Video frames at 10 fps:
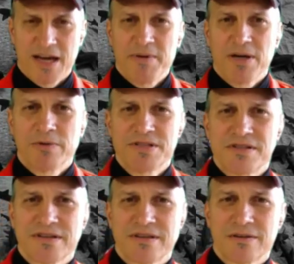How about what did
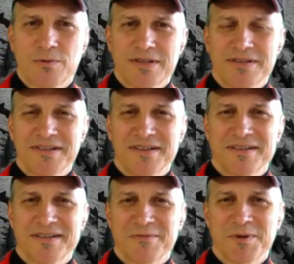you think of the one
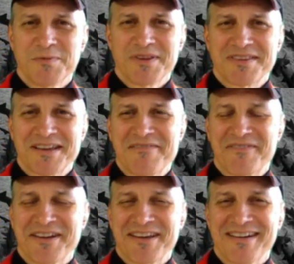uh, the one with I
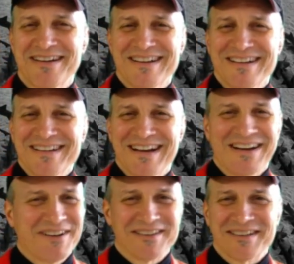forget
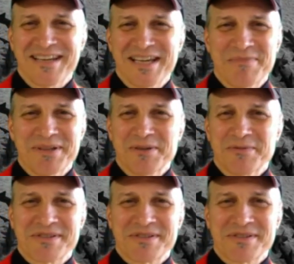I forget the name, but it